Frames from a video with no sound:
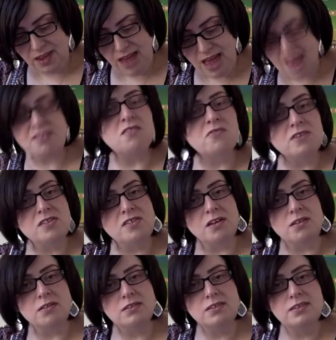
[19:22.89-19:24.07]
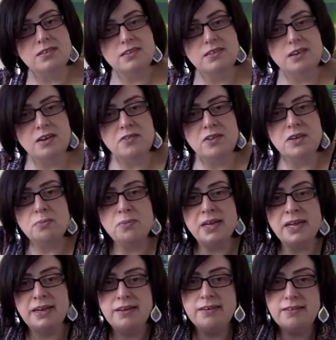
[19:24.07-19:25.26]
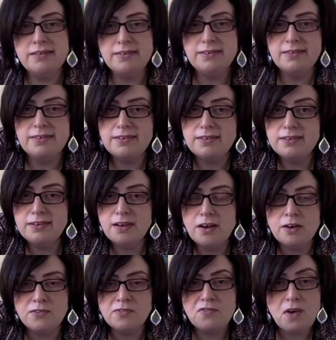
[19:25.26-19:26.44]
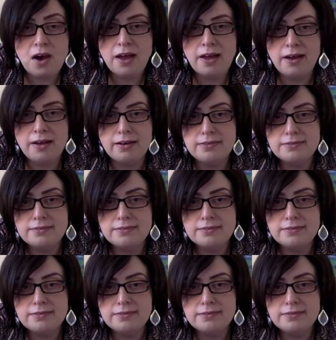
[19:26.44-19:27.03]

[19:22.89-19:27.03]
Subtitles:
as a result of it being on fire,